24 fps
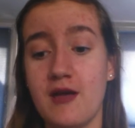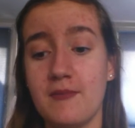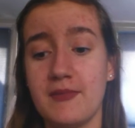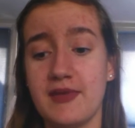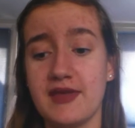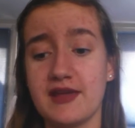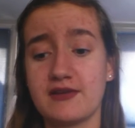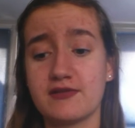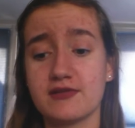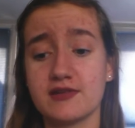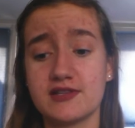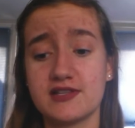
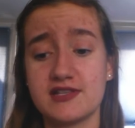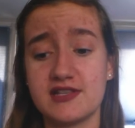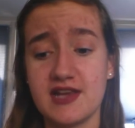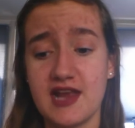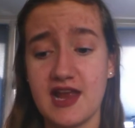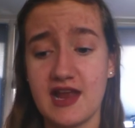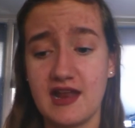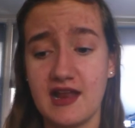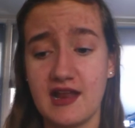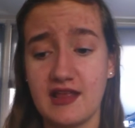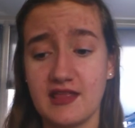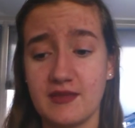make
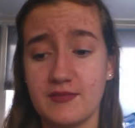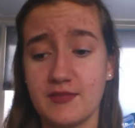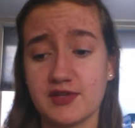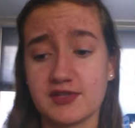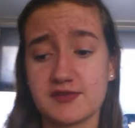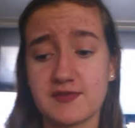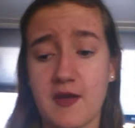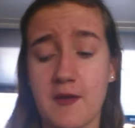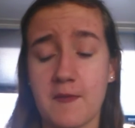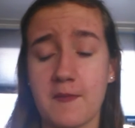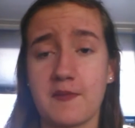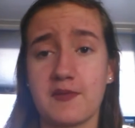Christianity the
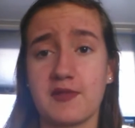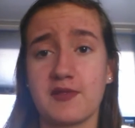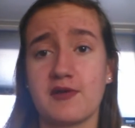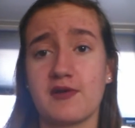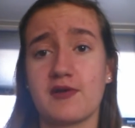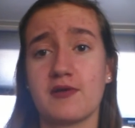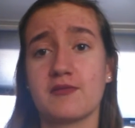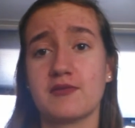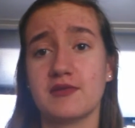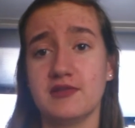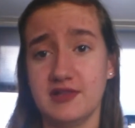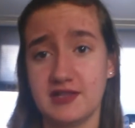most
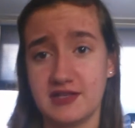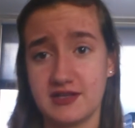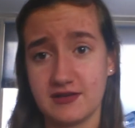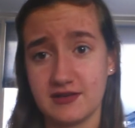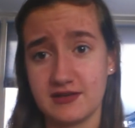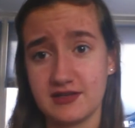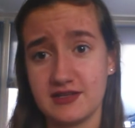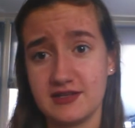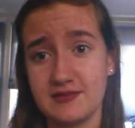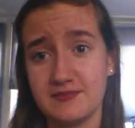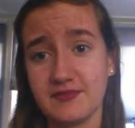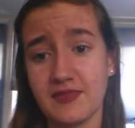popular
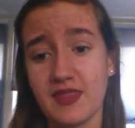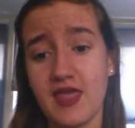religion.